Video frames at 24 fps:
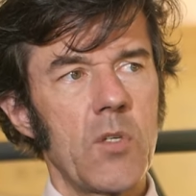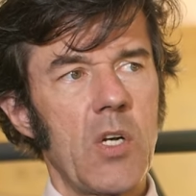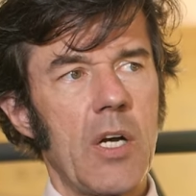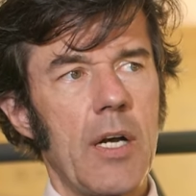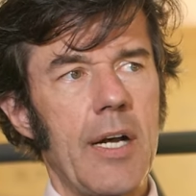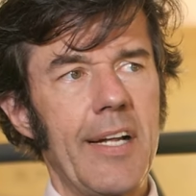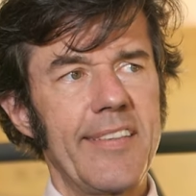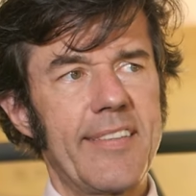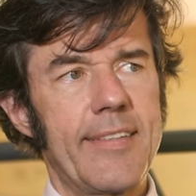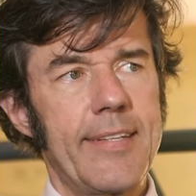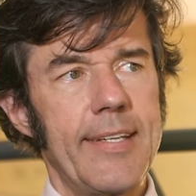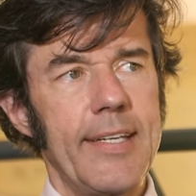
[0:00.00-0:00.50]

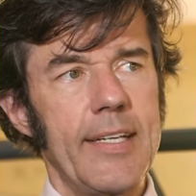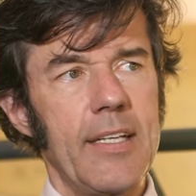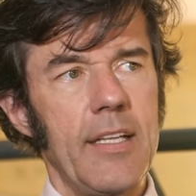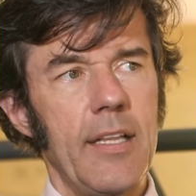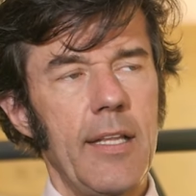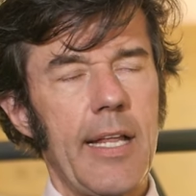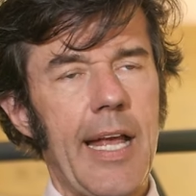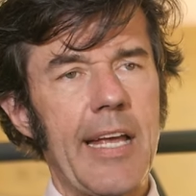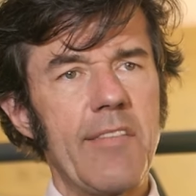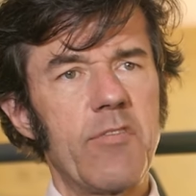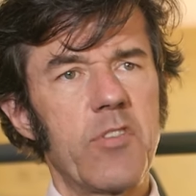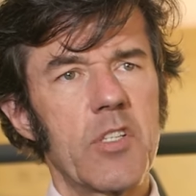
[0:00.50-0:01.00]

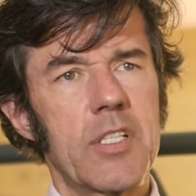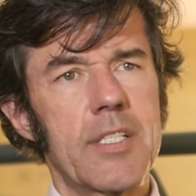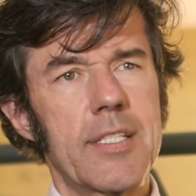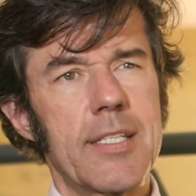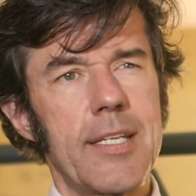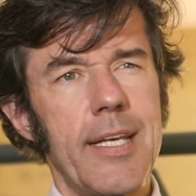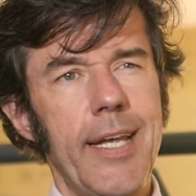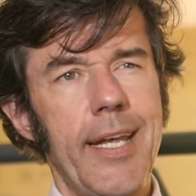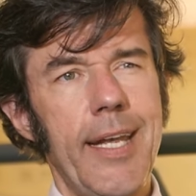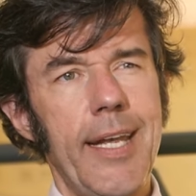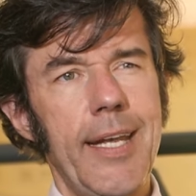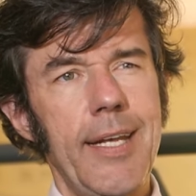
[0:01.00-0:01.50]
Until I would
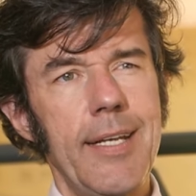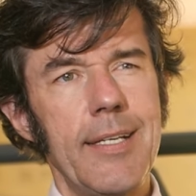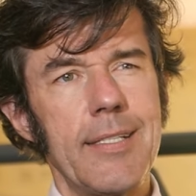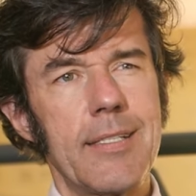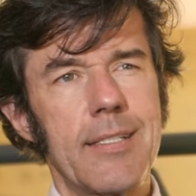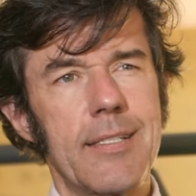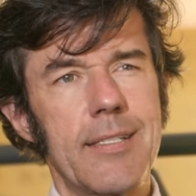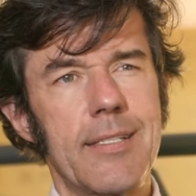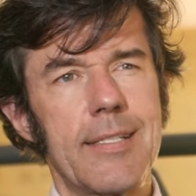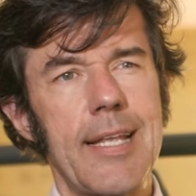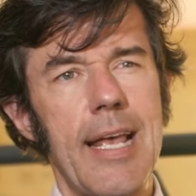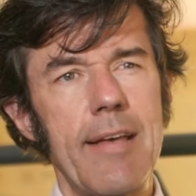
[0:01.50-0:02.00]
say
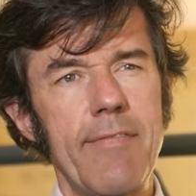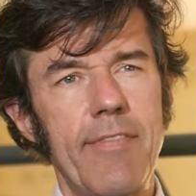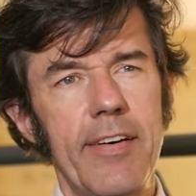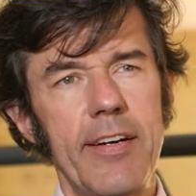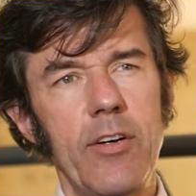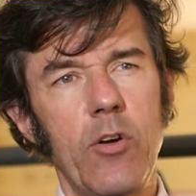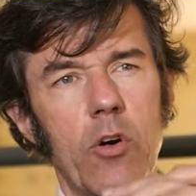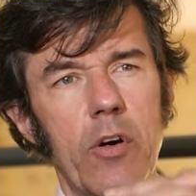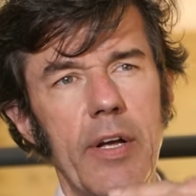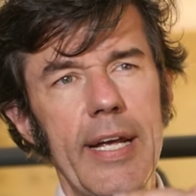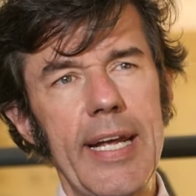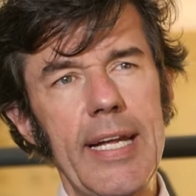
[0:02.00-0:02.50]
7 or